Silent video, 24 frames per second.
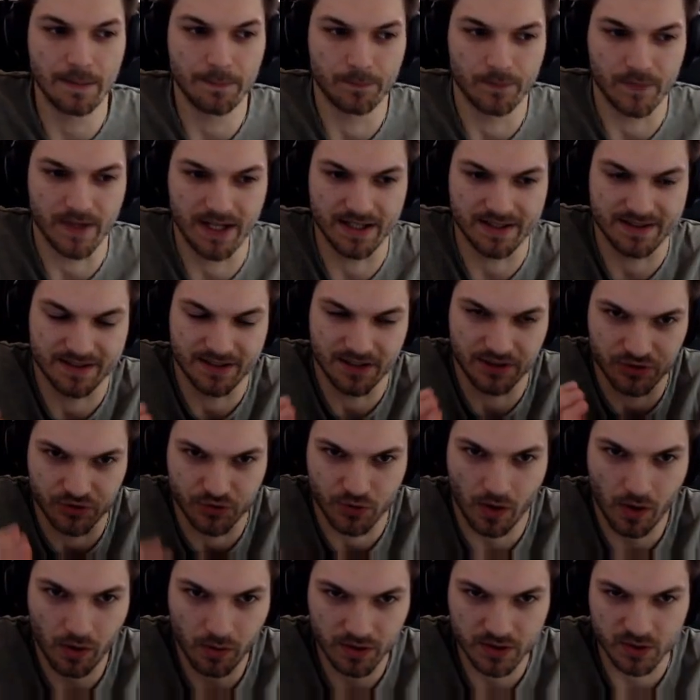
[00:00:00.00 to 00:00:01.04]
It's the
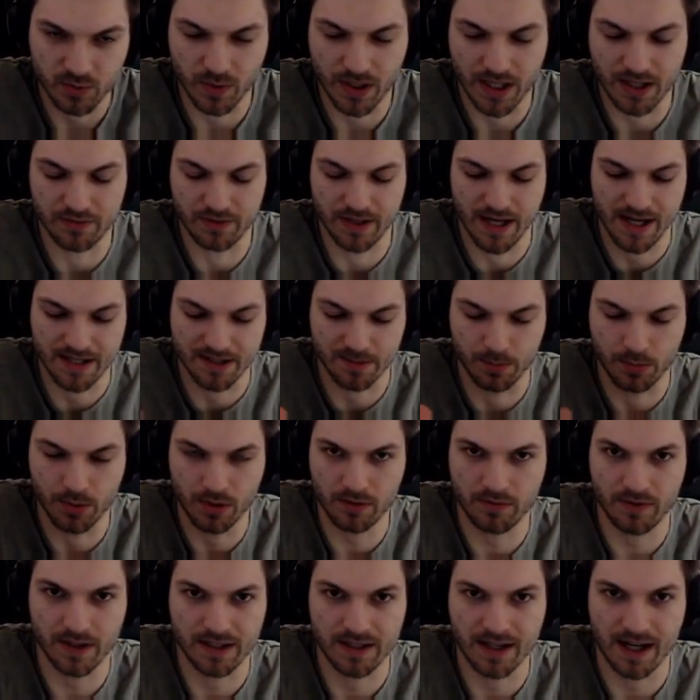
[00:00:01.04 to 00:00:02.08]
strongest wave. It has
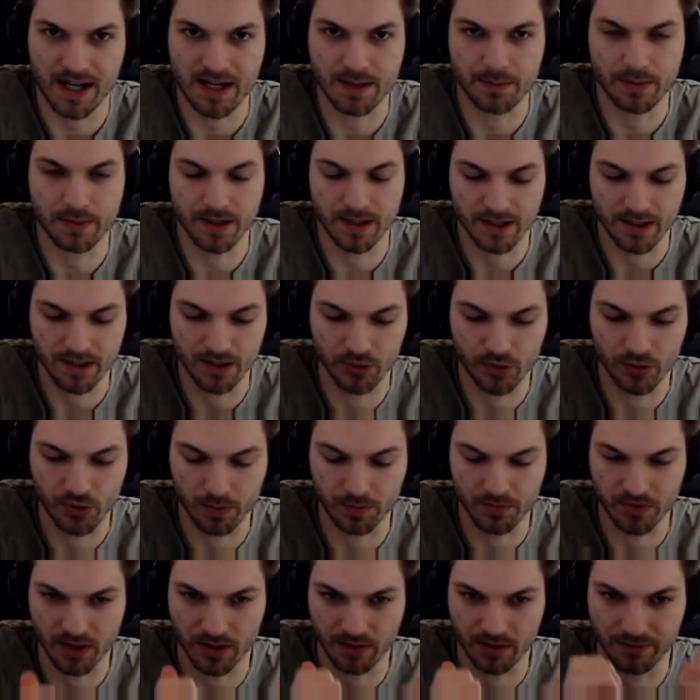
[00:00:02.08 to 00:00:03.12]
perfect typing in
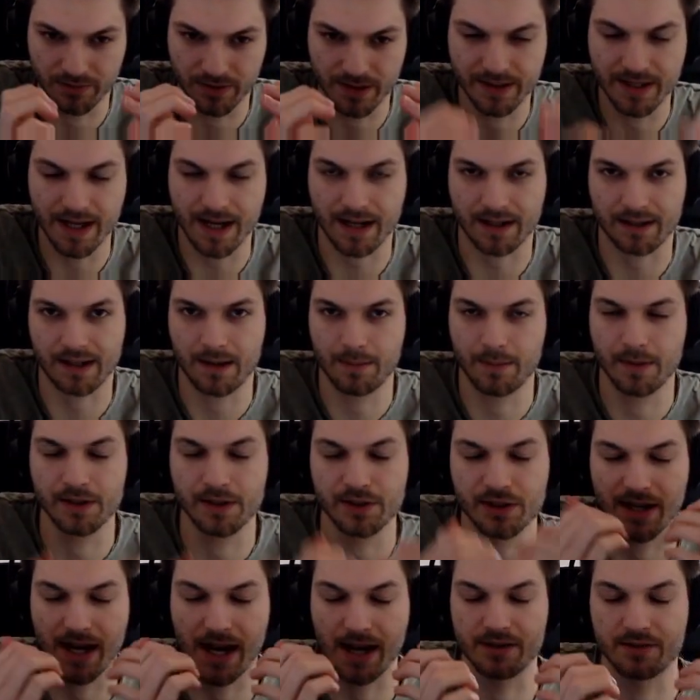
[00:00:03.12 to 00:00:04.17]
terms of attack damage.
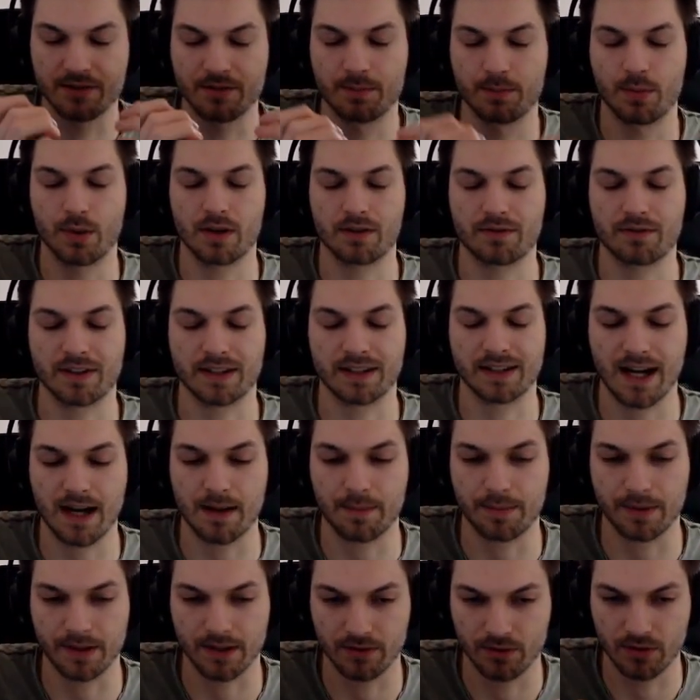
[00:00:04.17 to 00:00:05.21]
It has perfect
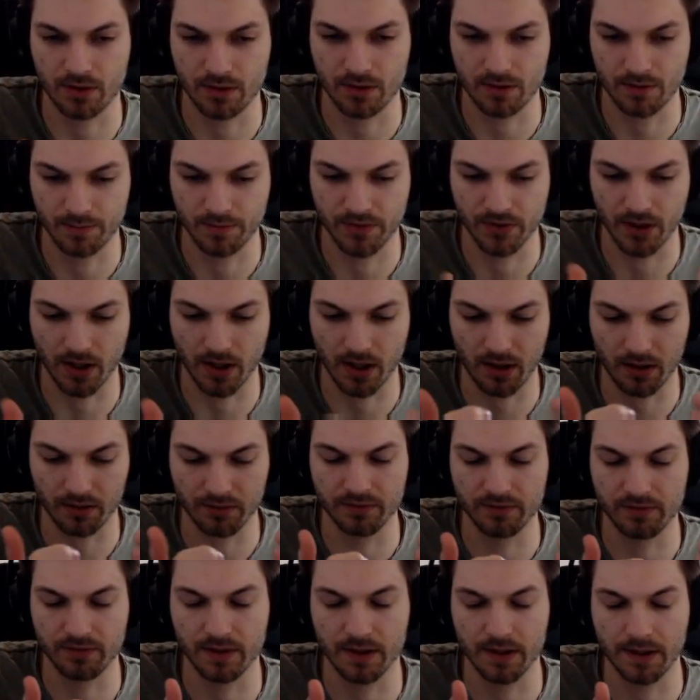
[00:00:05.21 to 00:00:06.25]
typing in terms
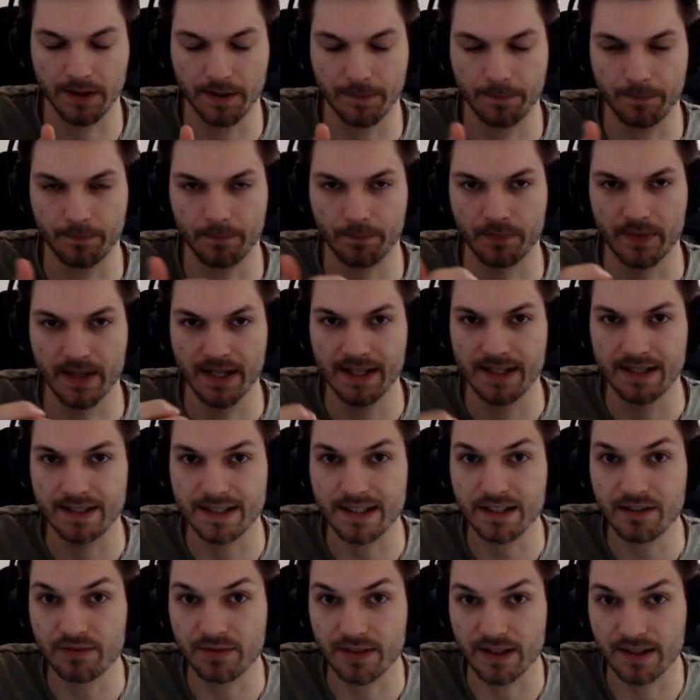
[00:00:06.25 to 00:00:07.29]
of
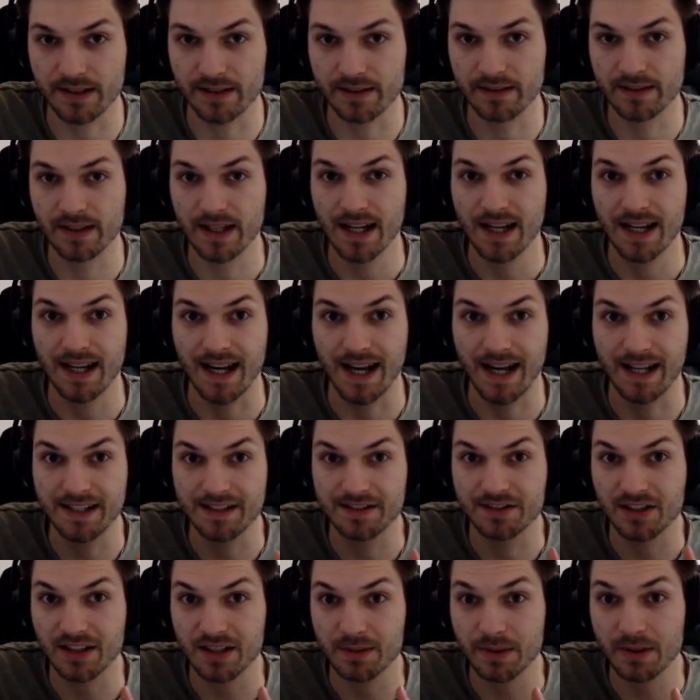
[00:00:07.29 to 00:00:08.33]
defense. And it's
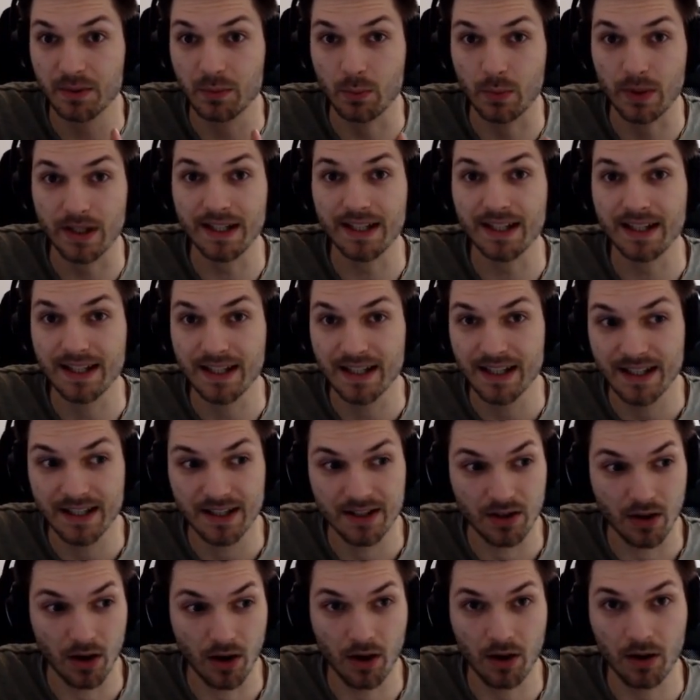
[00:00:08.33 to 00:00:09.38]
going to be weak
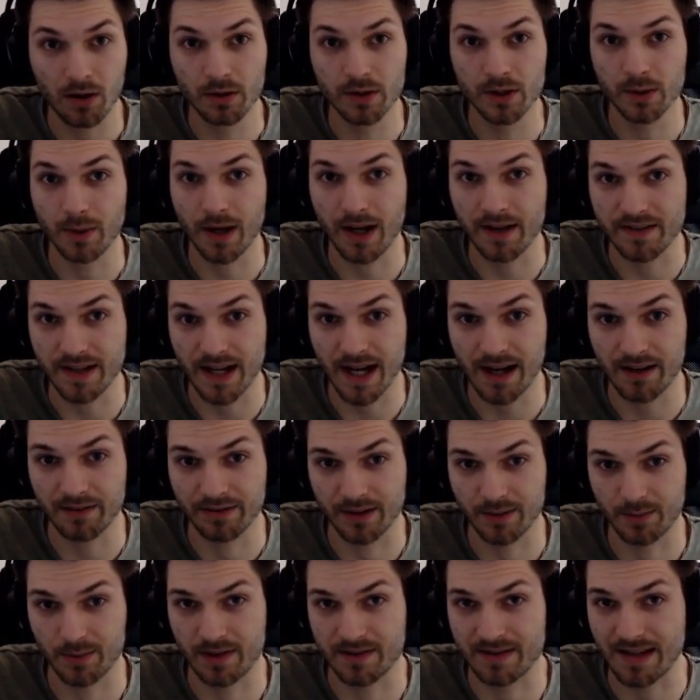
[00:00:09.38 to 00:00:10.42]
all the way
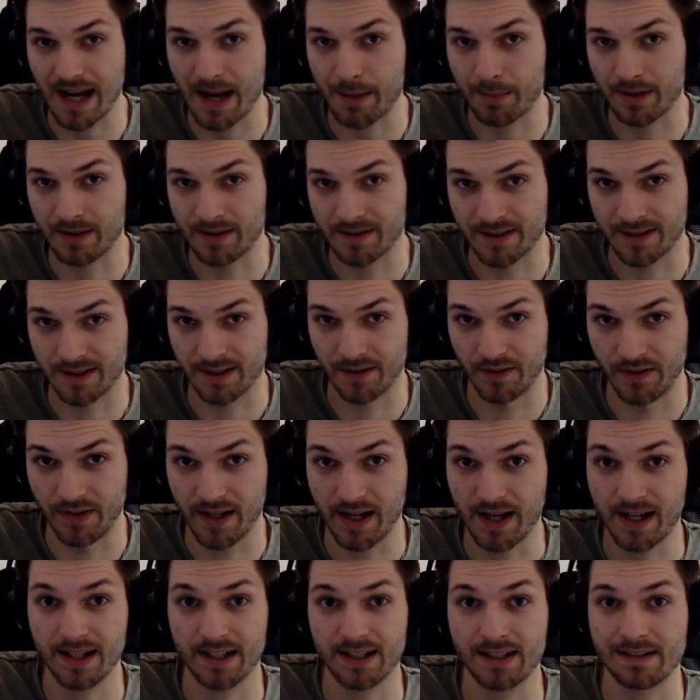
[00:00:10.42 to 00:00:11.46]
afterwards up until
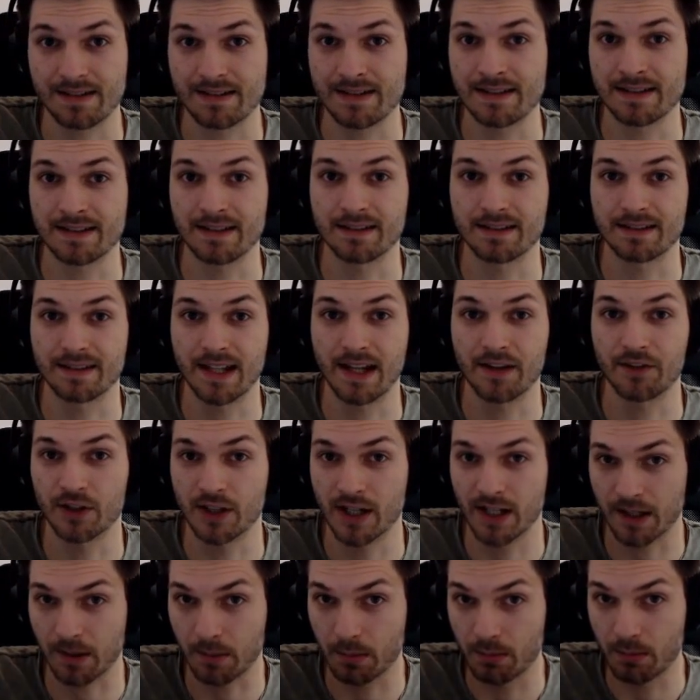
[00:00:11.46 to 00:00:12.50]
9. At least it's never
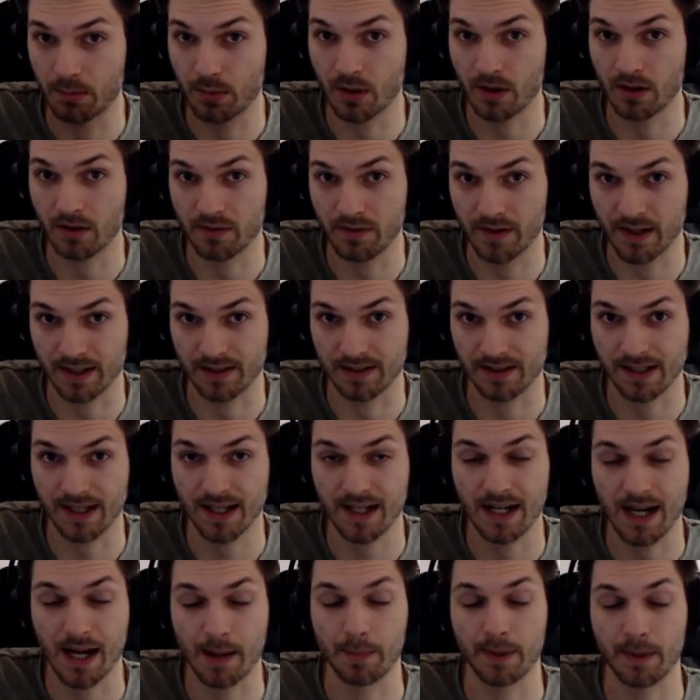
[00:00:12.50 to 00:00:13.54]
like perfect
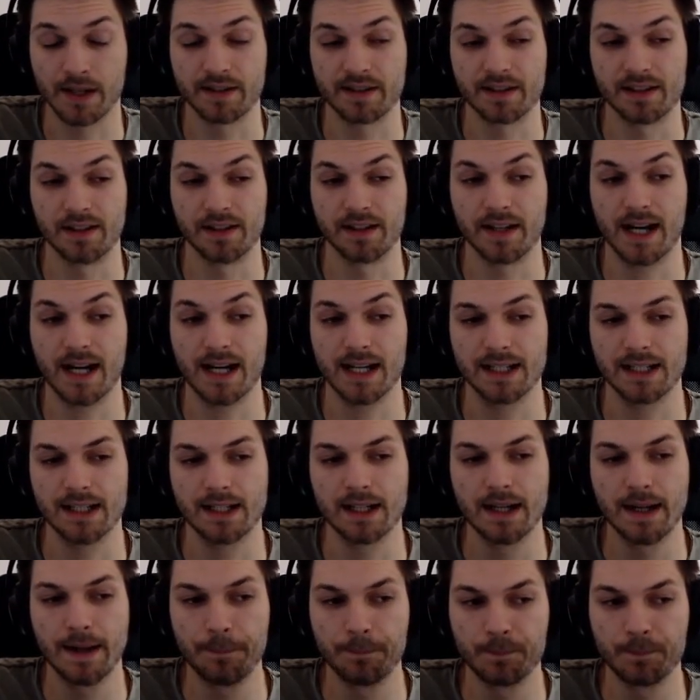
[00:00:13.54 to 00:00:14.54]
again up until 9.